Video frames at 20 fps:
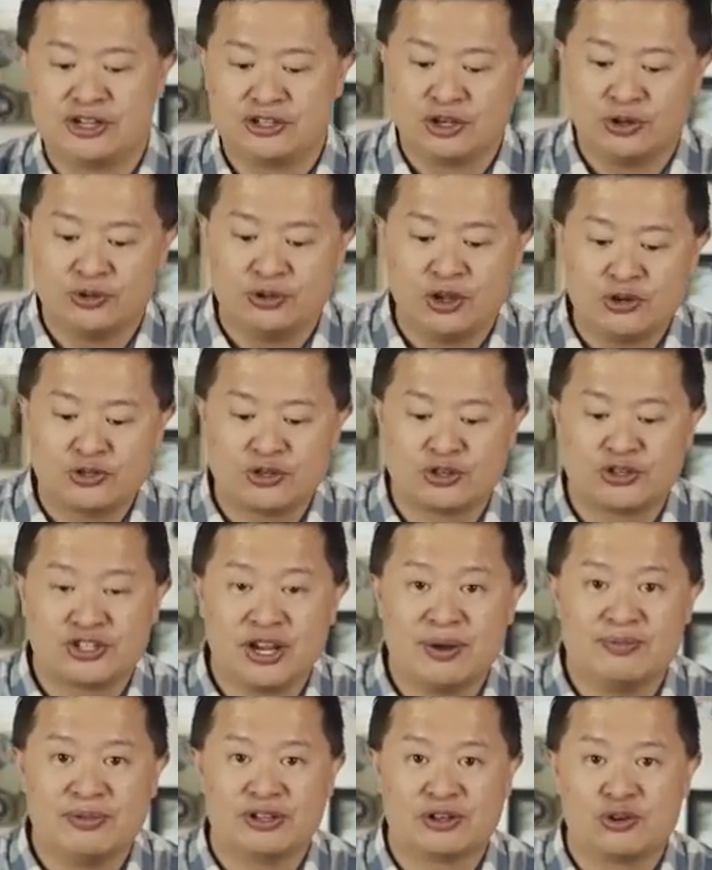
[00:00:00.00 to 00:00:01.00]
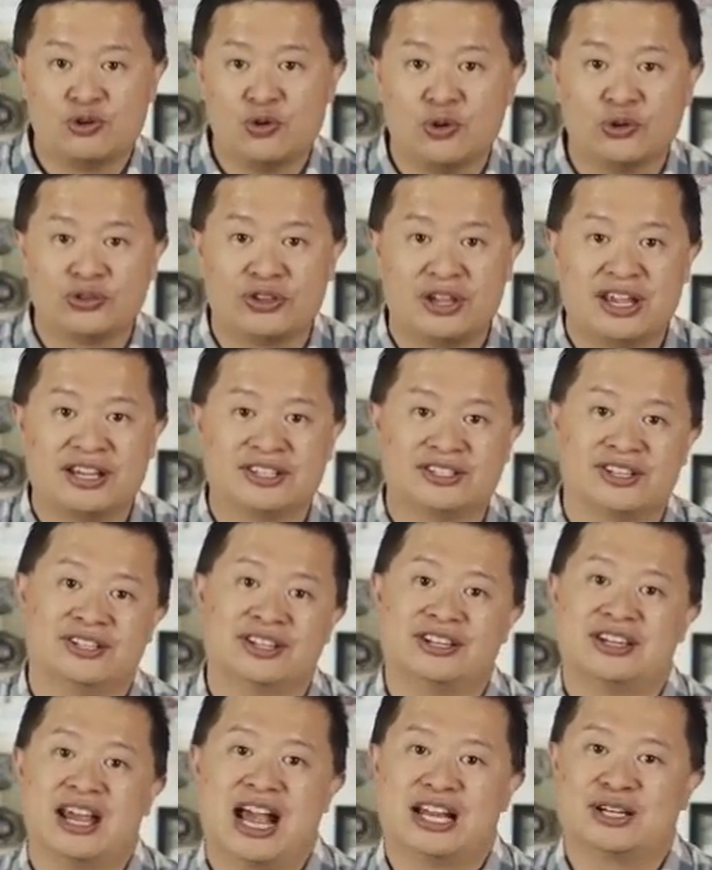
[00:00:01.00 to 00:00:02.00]
So those are some of the cool things
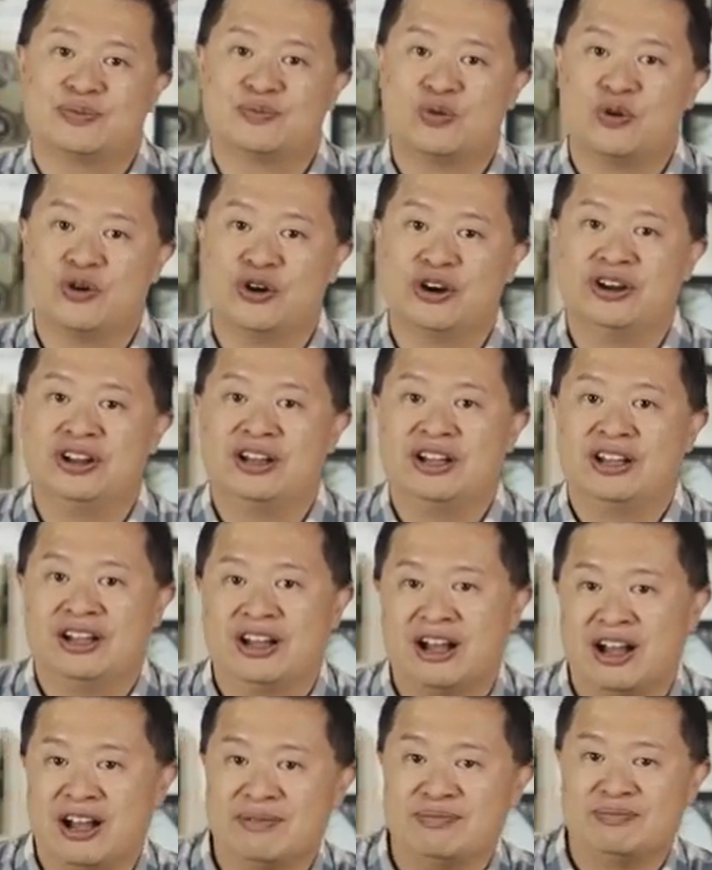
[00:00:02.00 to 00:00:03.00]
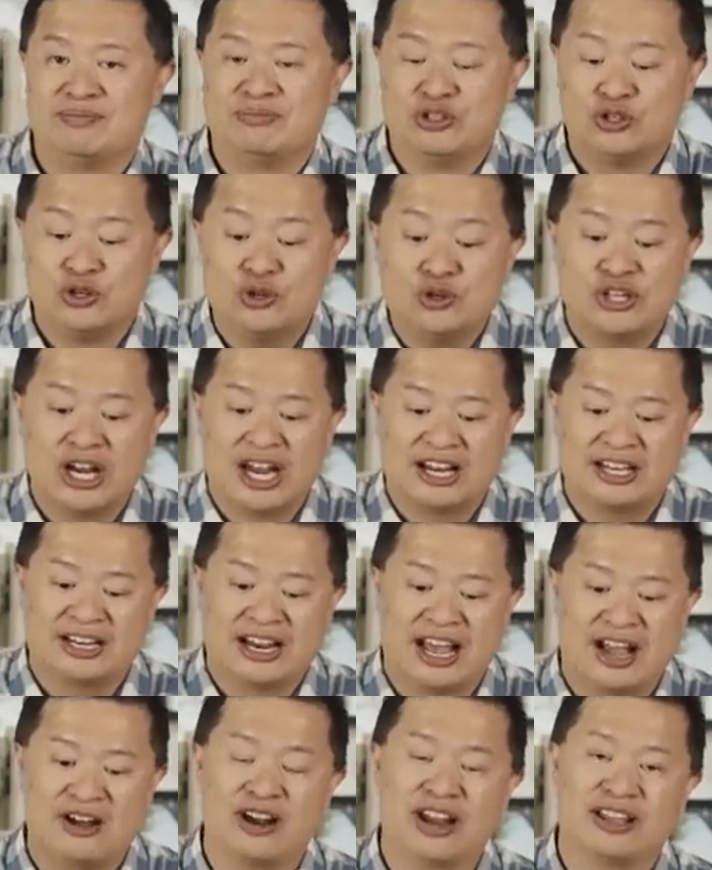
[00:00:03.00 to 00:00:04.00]
in the dashboard. Do check
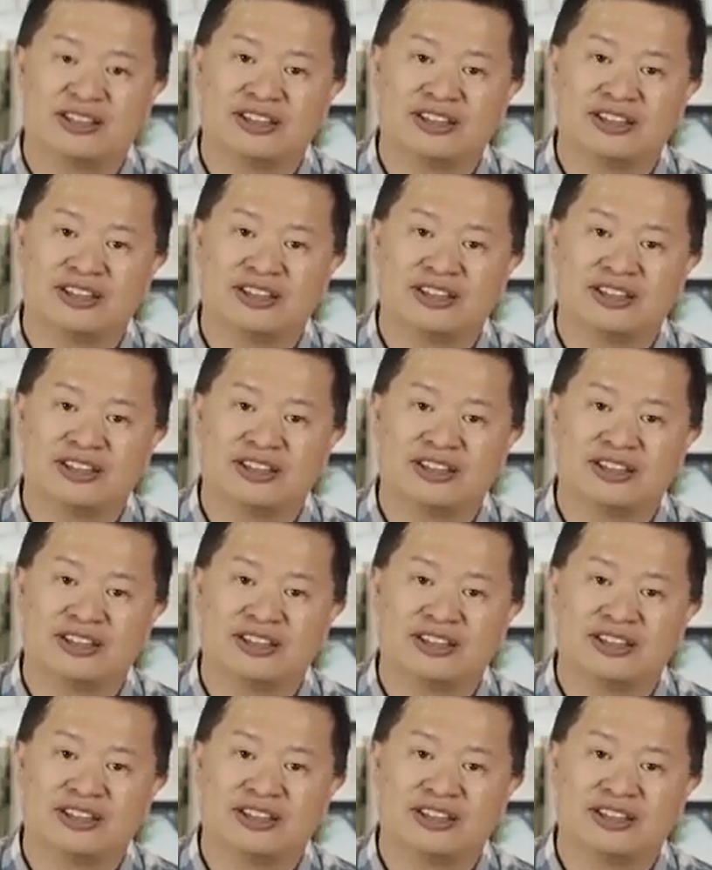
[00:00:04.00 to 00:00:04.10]
it out.